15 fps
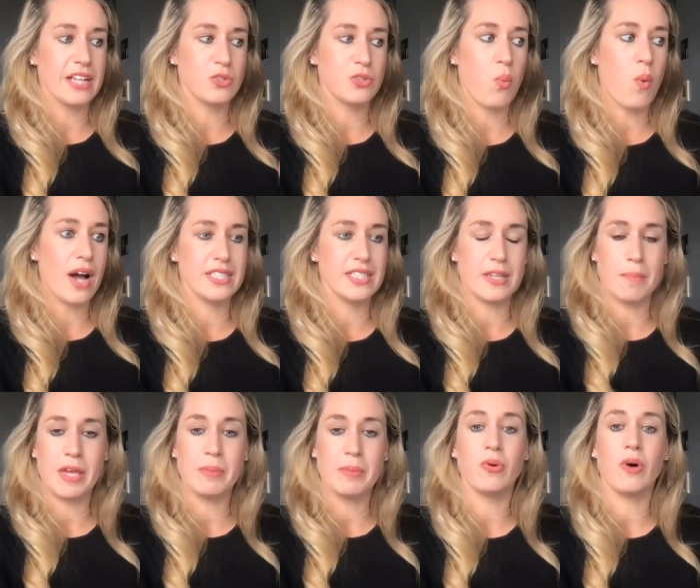that's why
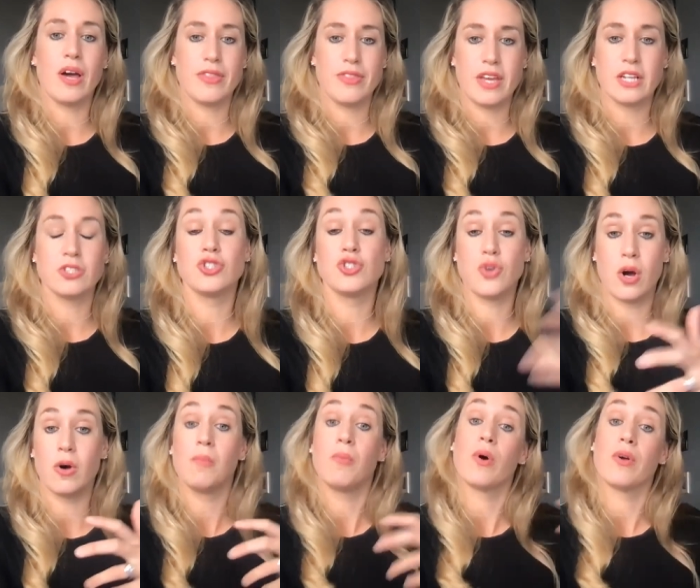some people I think
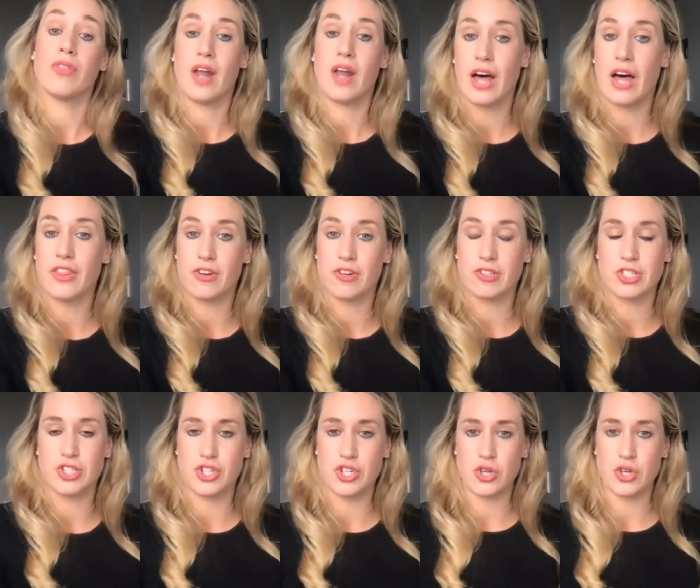struggle more than
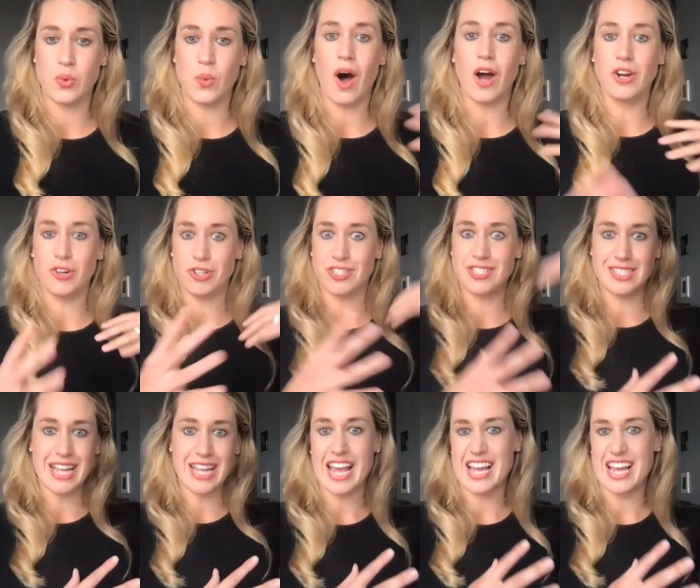others to
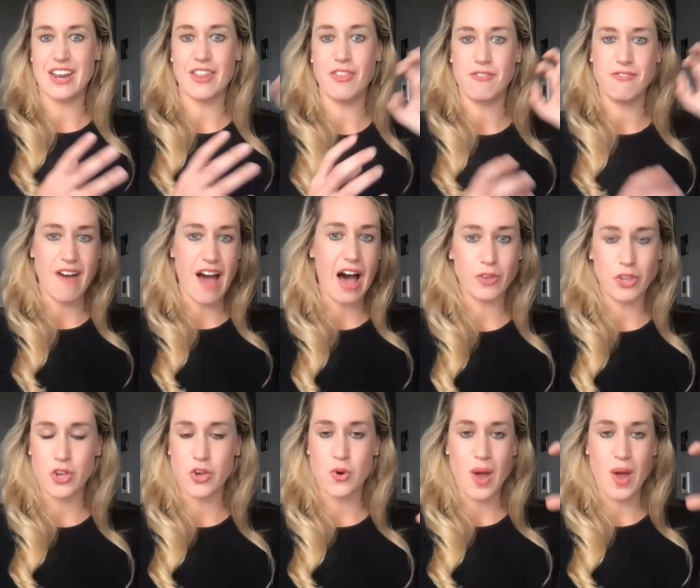understand the
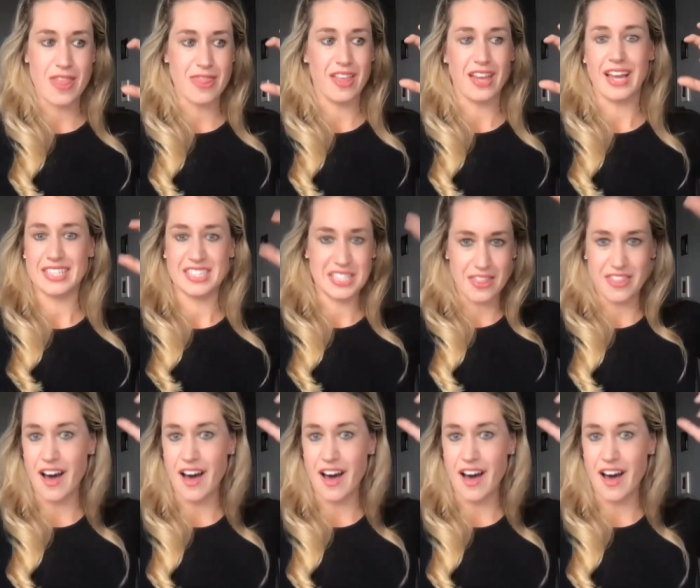value and like I said,